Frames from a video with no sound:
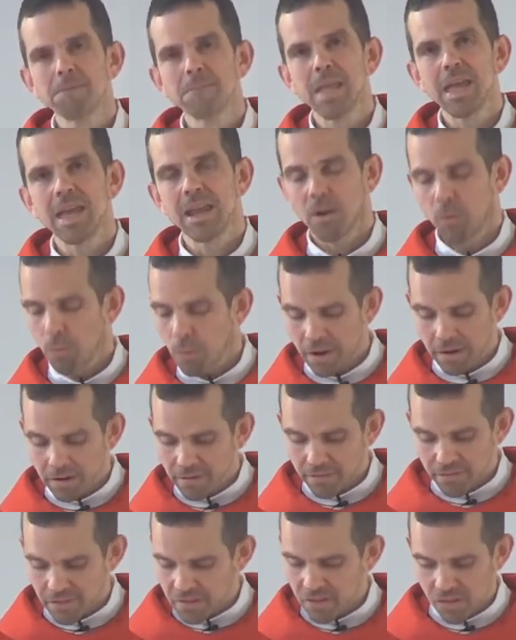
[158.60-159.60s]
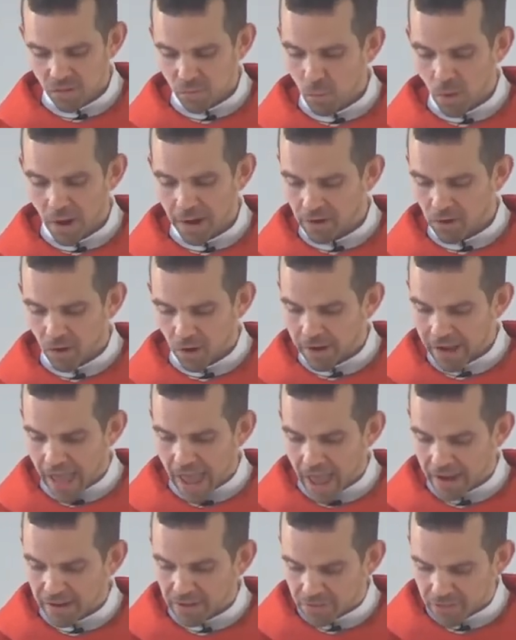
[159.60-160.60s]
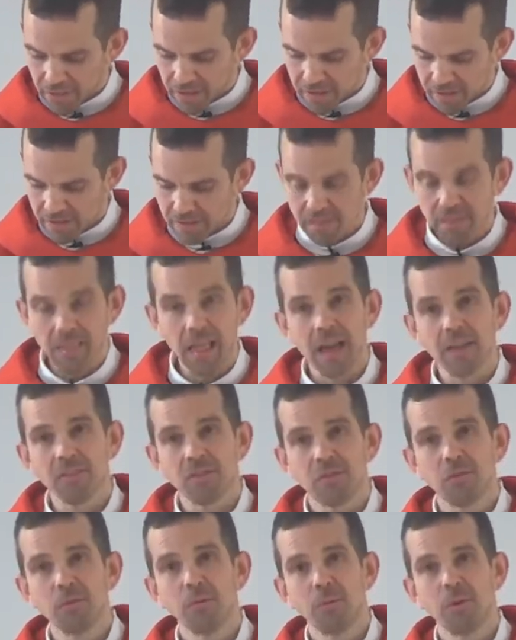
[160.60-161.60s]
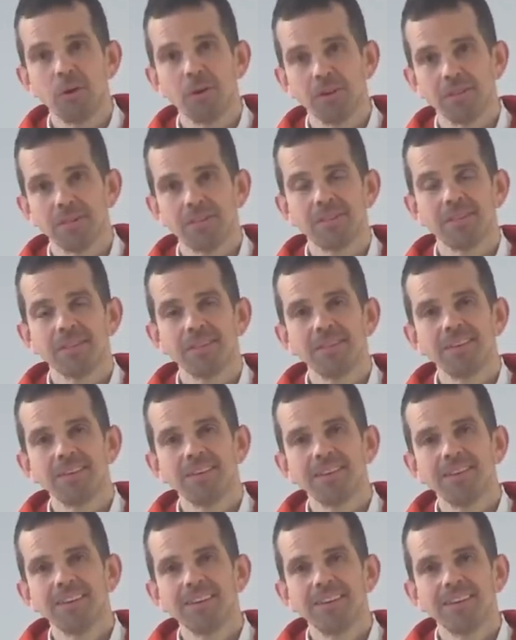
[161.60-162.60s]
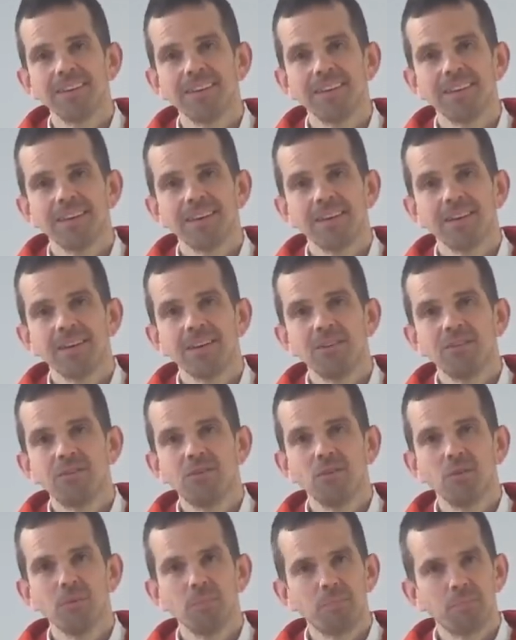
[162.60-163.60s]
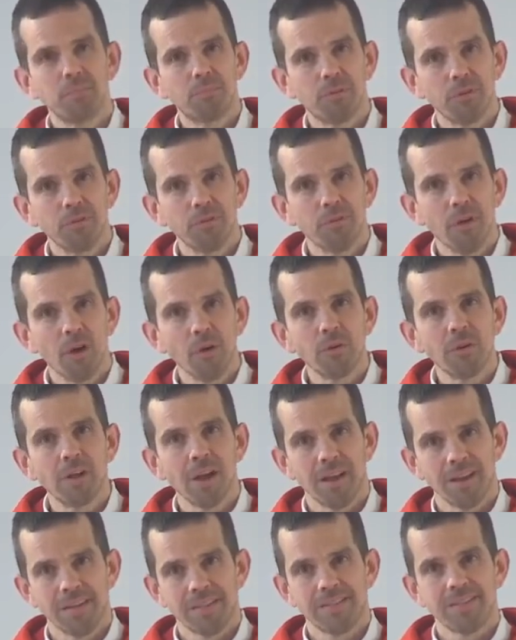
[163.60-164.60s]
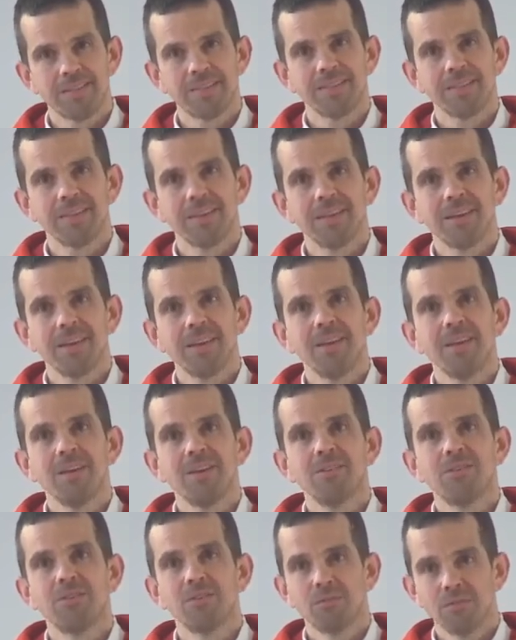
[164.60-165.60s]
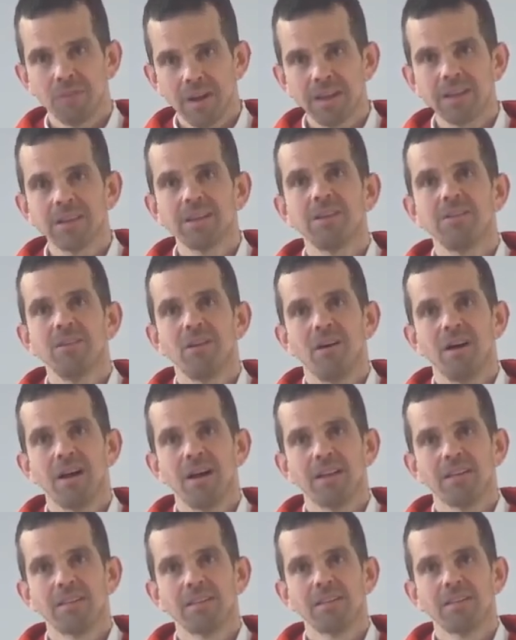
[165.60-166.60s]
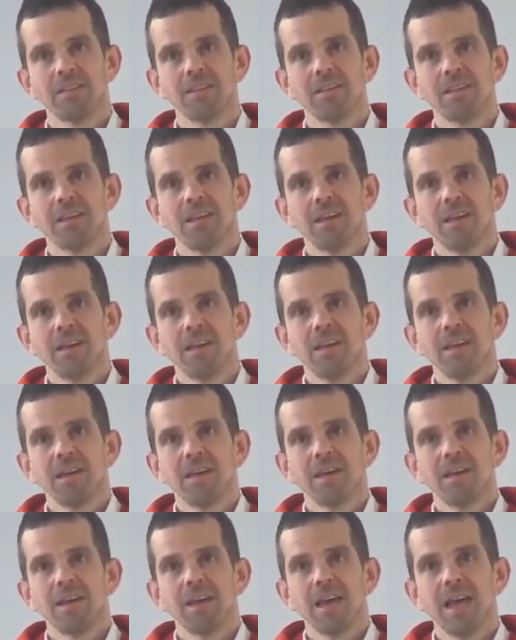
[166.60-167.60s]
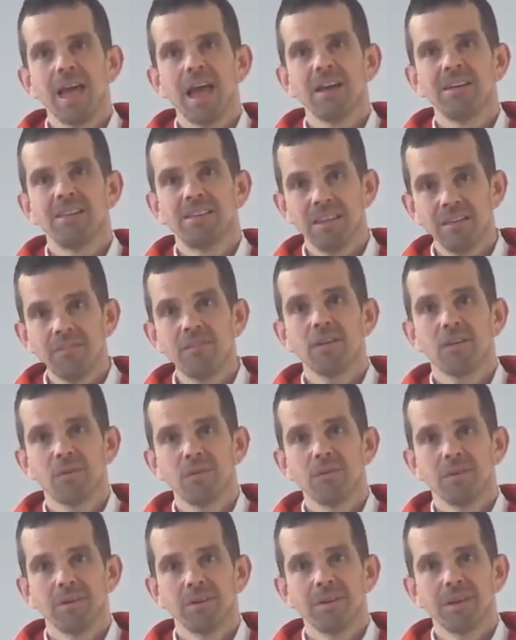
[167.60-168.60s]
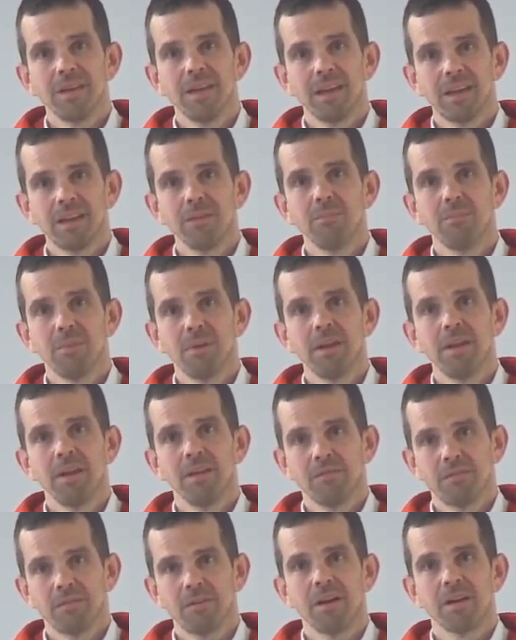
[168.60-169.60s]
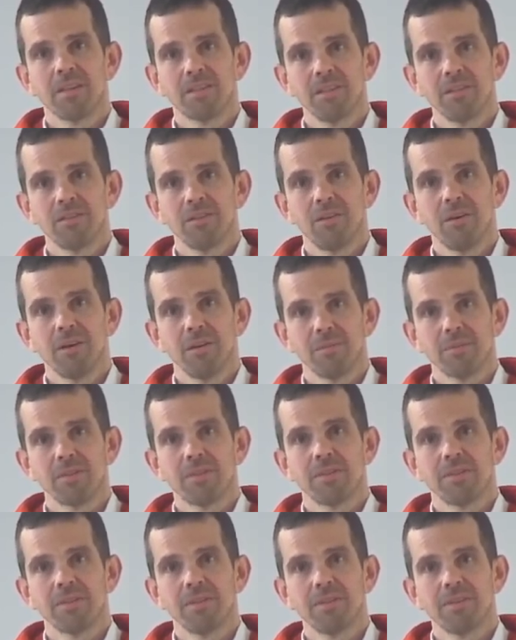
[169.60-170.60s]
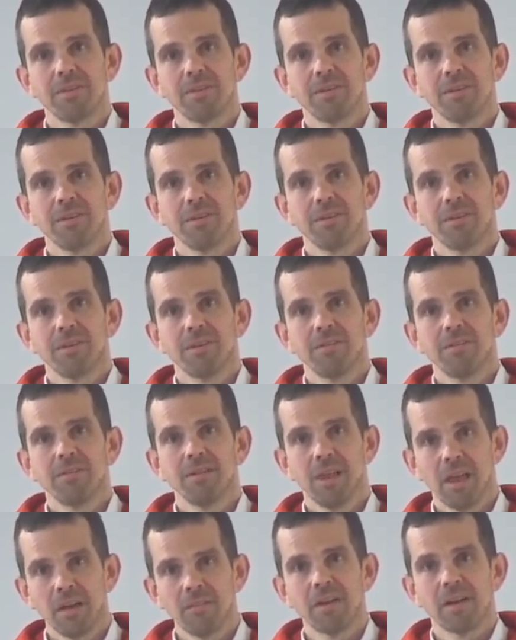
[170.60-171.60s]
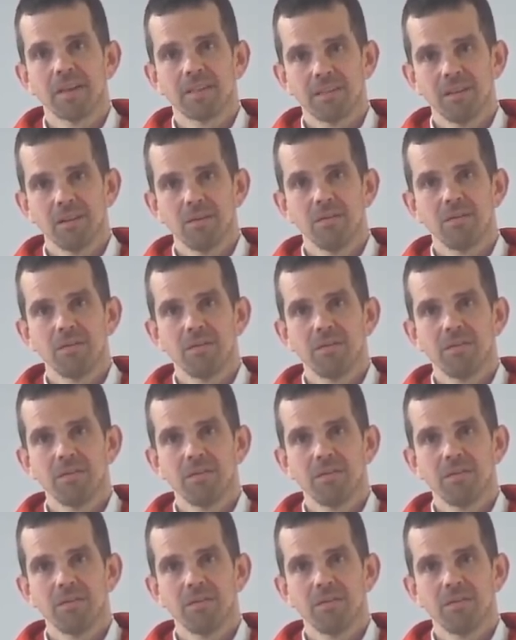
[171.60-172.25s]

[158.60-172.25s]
And I wonder if this is why God added these last 2 words, to provoke us to recognise how difficult it can be for us at times to love ourselves.